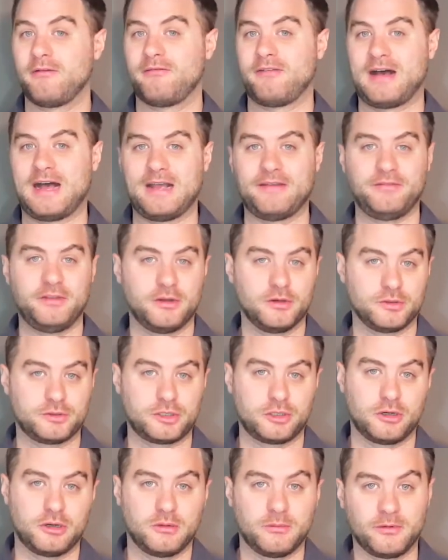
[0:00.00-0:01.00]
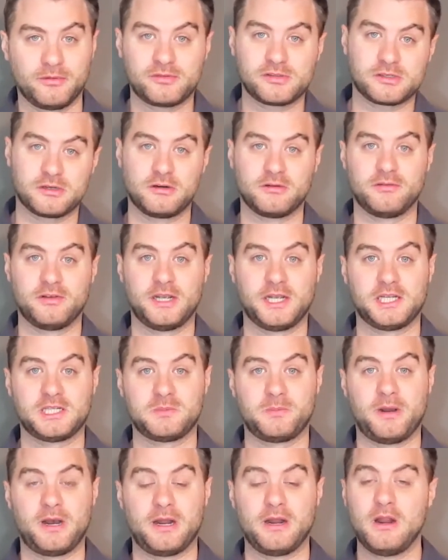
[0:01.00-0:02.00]
a 5-year term of
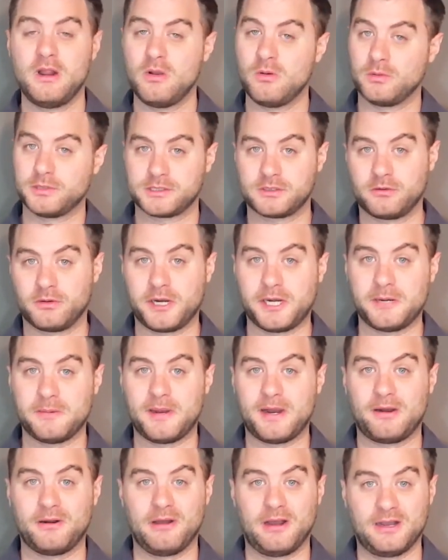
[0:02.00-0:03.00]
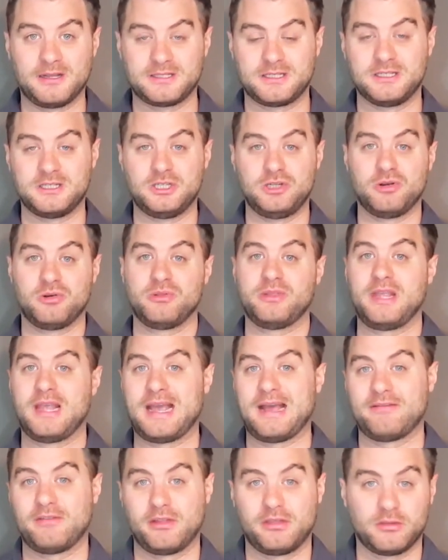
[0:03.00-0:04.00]
service, but what's great about us is you only
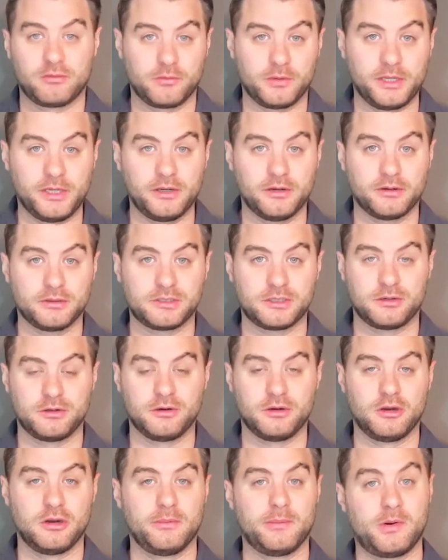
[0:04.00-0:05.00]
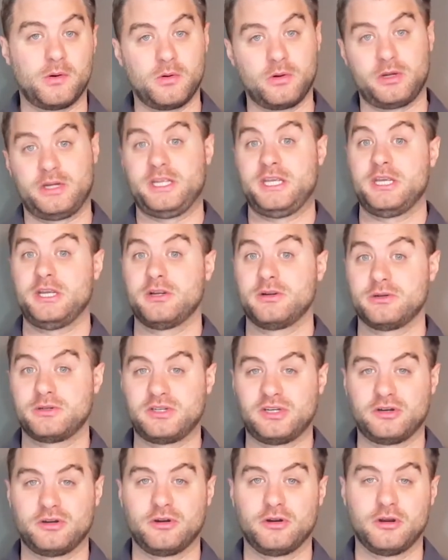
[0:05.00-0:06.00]
have a 3-year term or a year
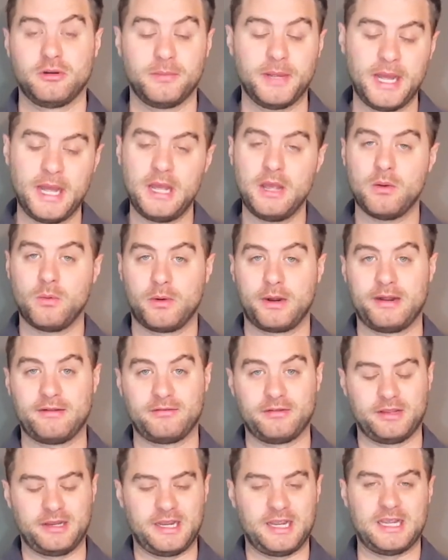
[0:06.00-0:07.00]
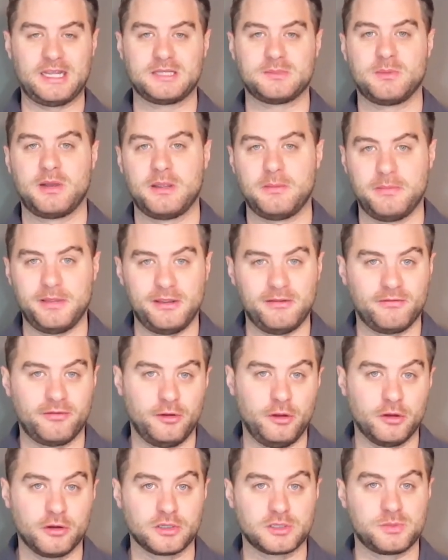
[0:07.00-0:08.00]
term, whatever the case might be
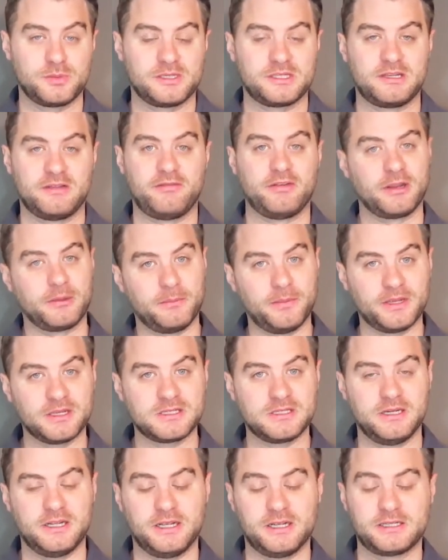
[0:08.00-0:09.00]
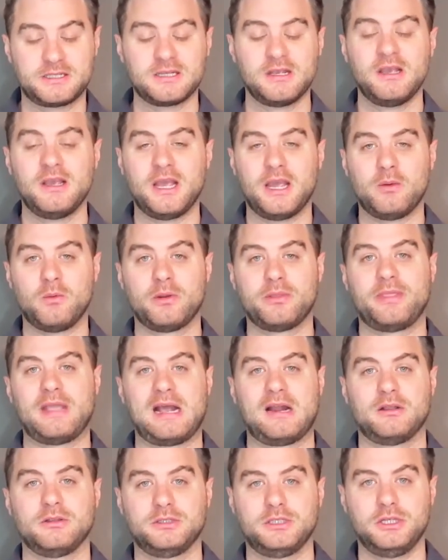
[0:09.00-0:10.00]
for your specific business. And what
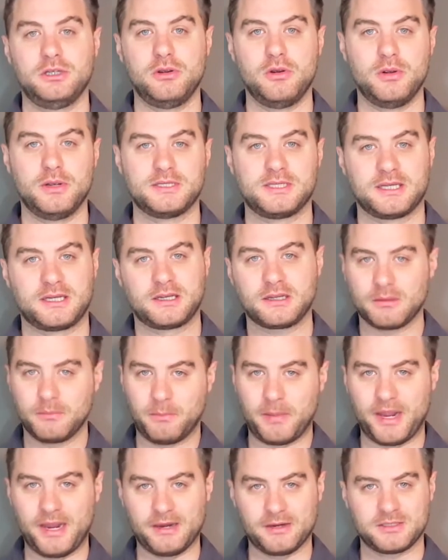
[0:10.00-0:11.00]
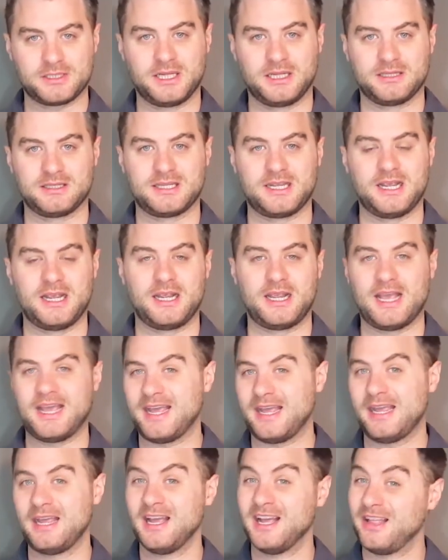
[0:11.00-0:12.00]
that'll do is it compares it, saying,
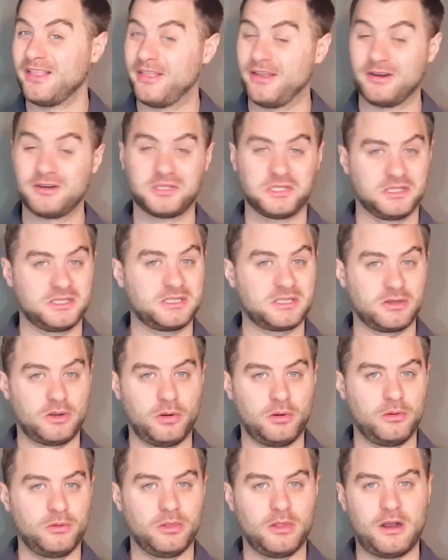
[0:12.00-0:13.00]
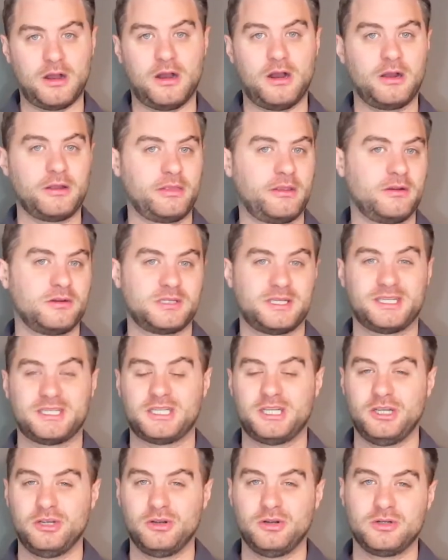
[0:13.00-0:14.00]
hey, theirs is so long, theirs
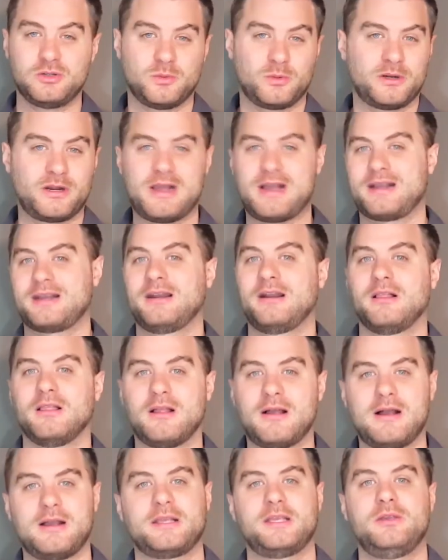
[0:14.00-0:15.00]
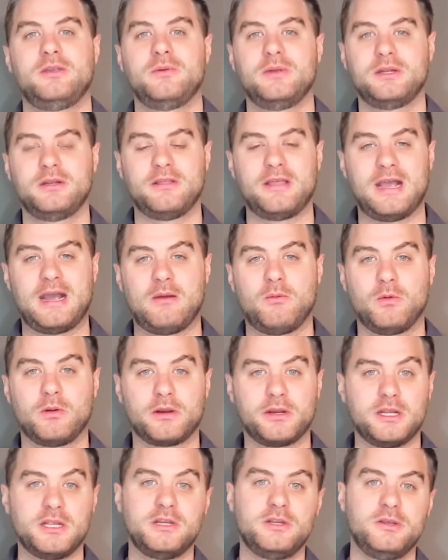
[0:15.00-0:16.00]
is huge, we're not going to lock you into that. We're
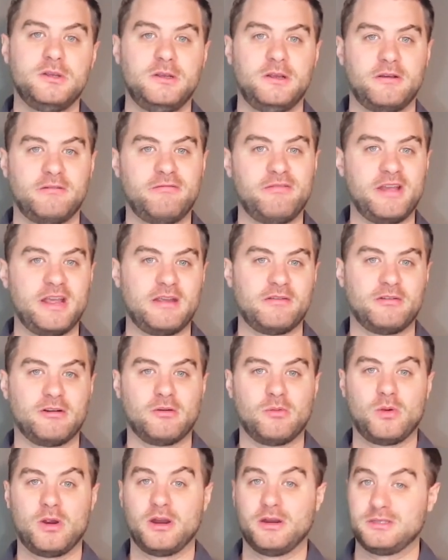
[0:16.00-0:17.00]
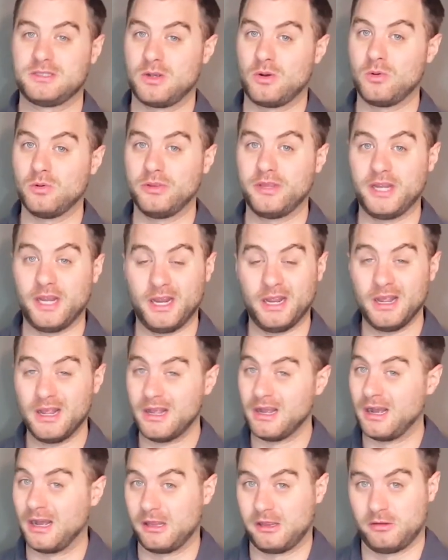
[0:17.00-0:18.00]
going to do you a favor where it's only
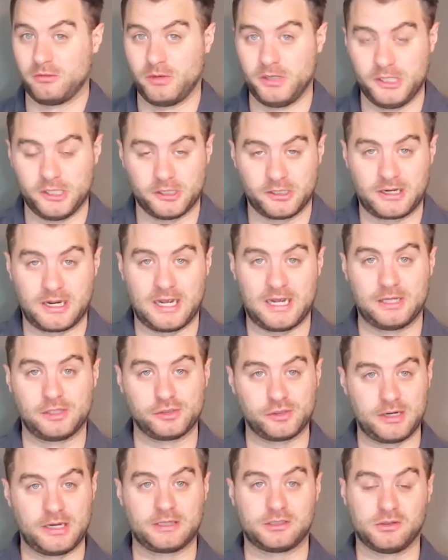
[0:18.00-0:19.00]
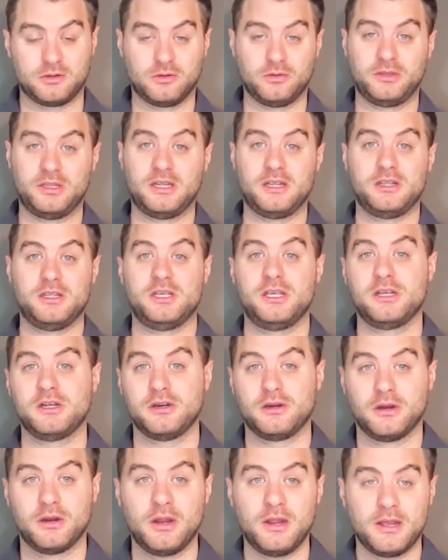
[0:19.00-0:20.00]
a 3-year contract or only a
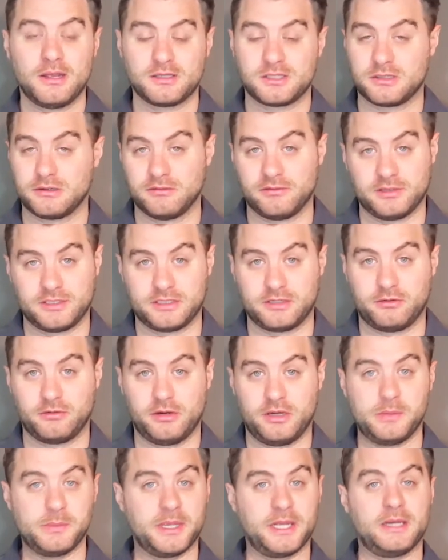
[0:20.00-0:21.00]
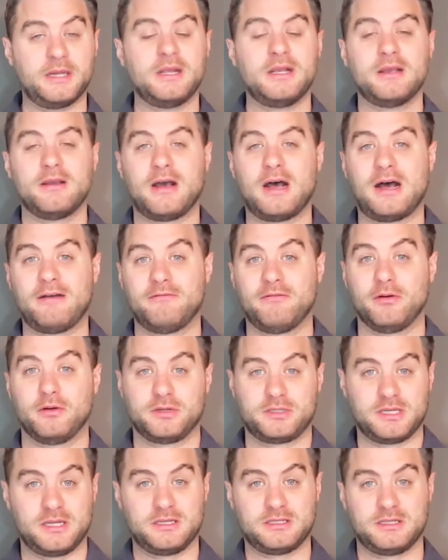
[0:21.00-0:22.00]
year service agreement
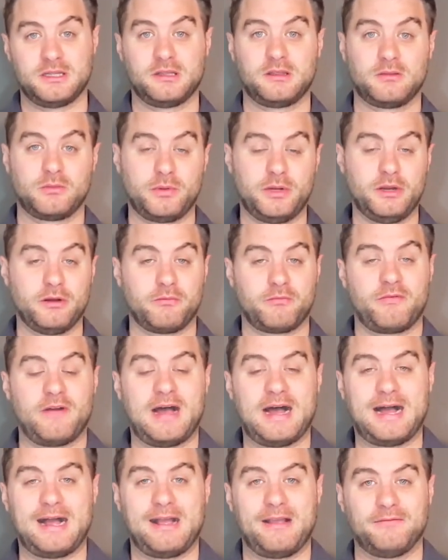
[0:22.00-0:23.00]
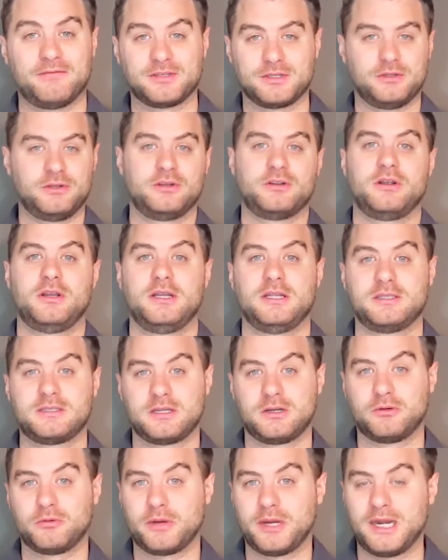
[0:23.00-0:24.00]
versus the 3 or 5. So
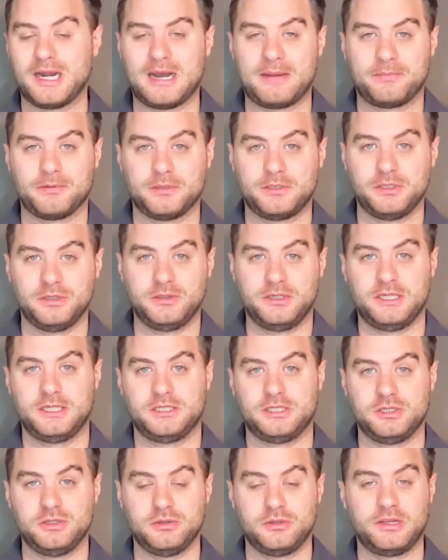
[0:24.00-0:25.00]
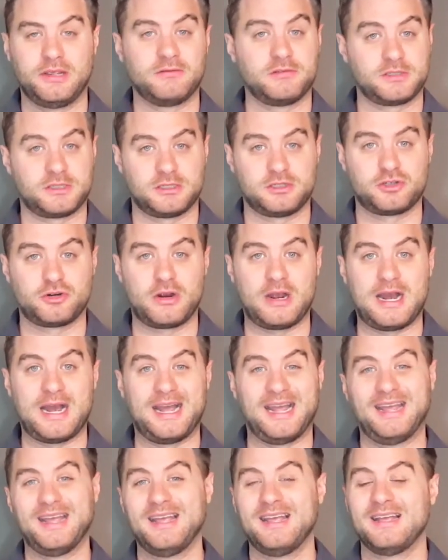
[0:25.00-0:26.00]
it's a great opportunity to give us a
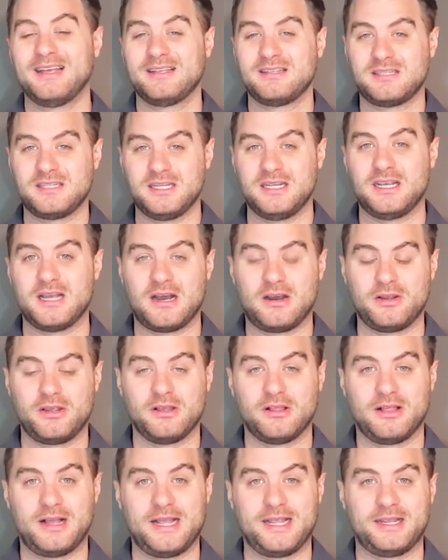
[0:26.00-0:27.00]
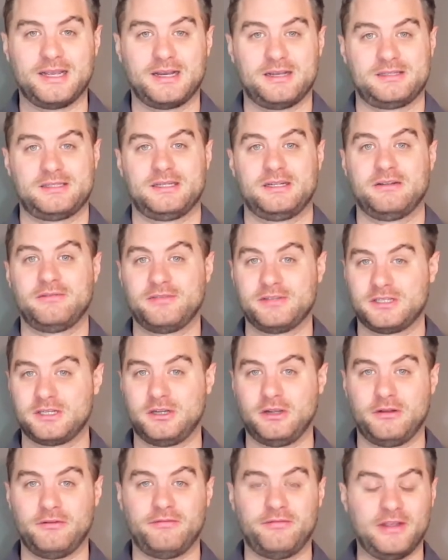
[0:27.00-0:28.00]
try, see how you like us, and if it's a
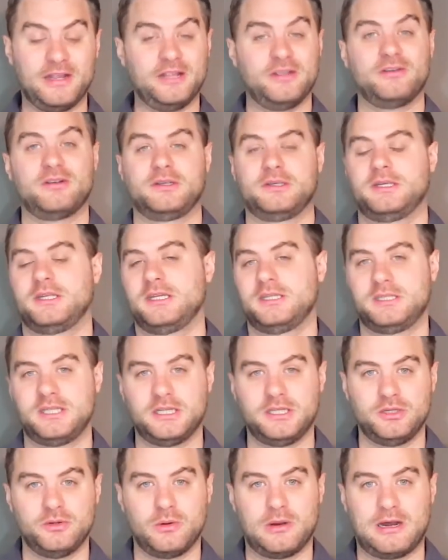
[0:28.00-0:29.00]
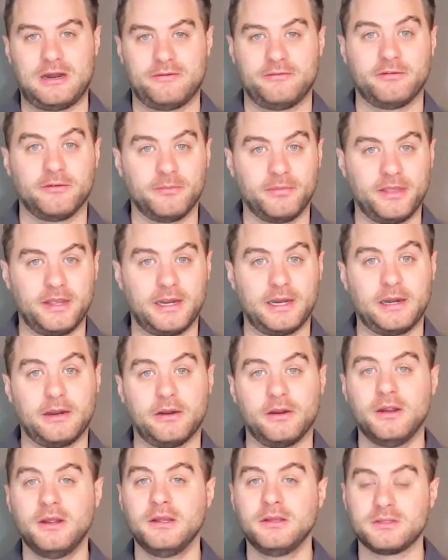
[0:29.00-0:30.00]
good fit, you can continue on from
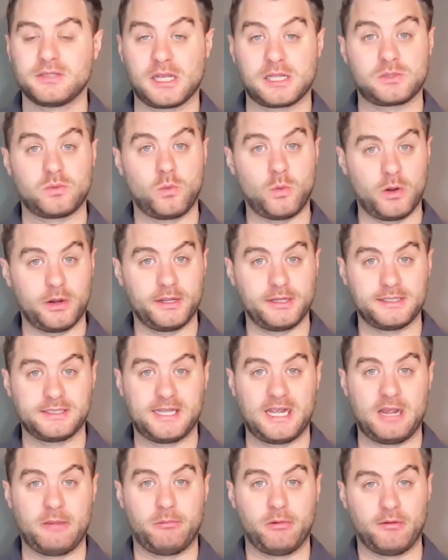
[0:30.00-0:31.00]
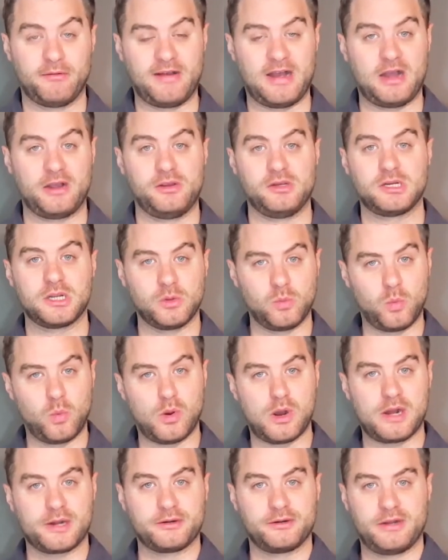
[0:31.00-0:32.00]
there. So that's one example of how you could
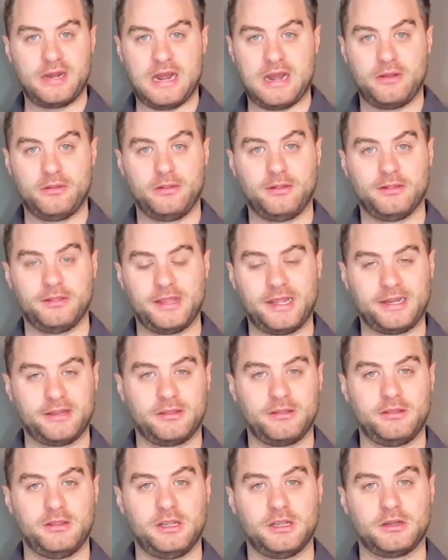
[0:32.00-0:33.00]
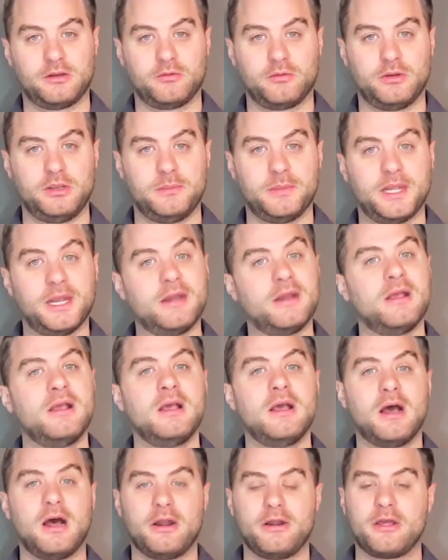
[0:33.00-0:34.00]
water down the length of the agreement.
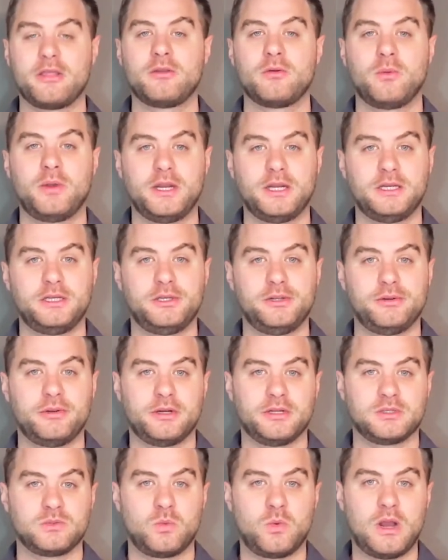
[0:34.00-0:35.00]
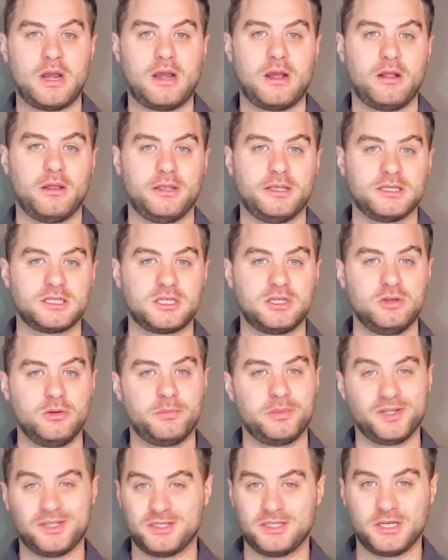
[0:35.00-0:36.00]
Another way to do it as well is
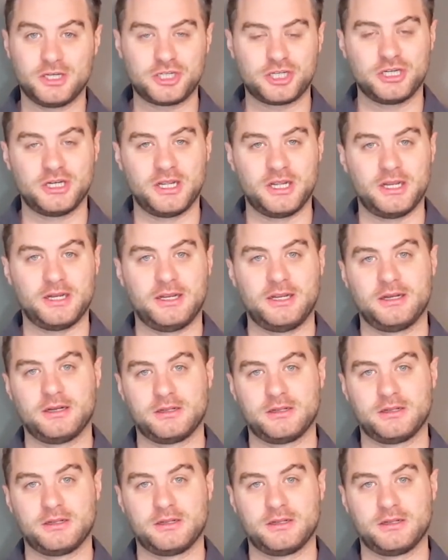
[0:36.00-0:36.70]
to position it